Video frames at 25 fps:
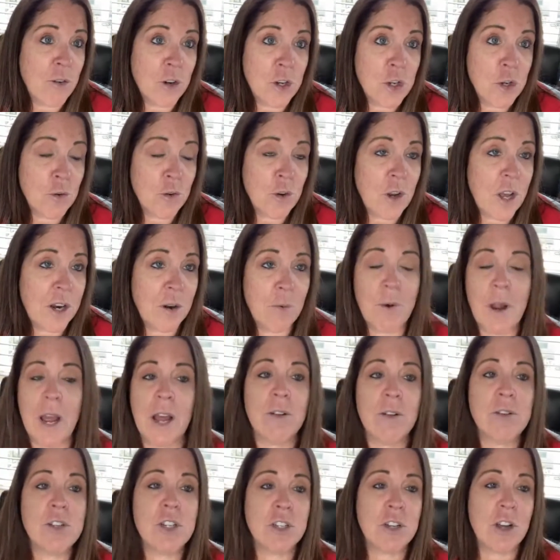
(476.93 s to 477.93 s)
or you're not
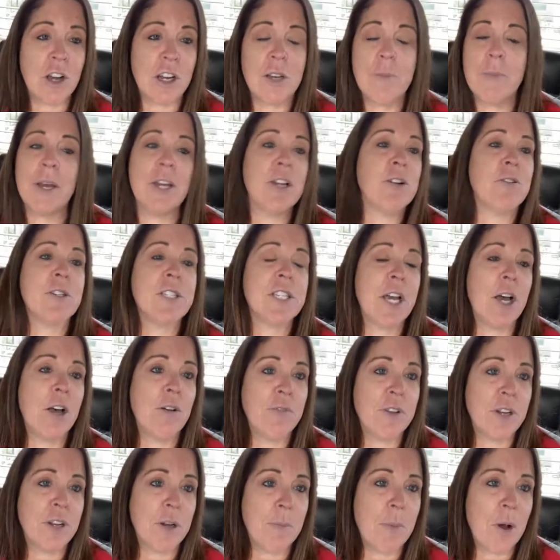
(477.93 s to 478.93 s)
around to talk about
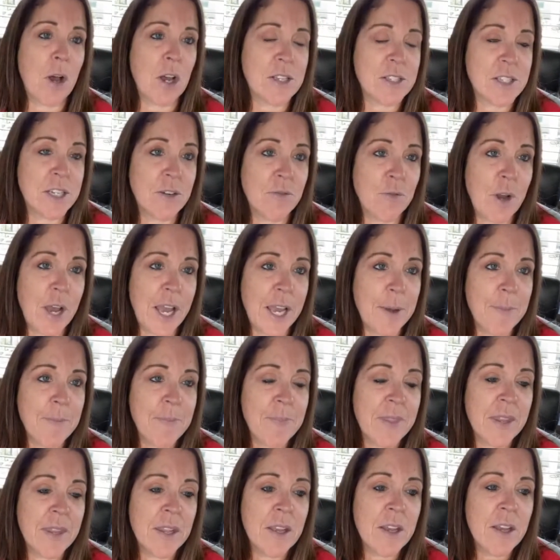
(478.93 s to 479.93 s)
yourself in a positive way.
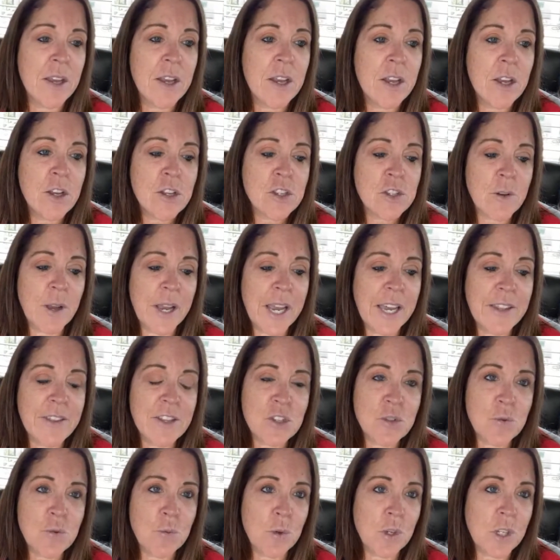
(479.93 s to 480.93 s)
So I had
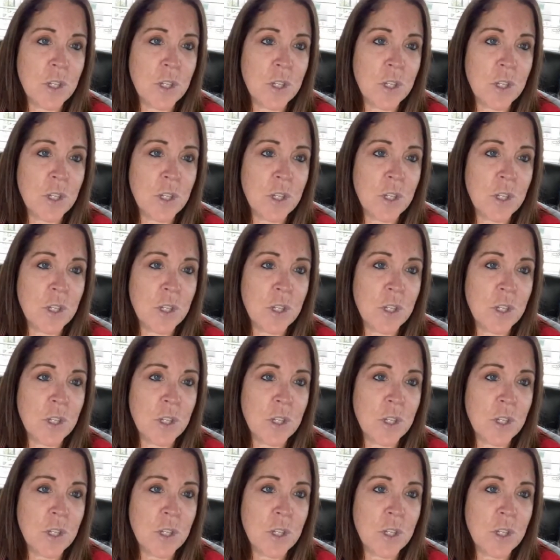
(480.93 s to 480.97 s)
this really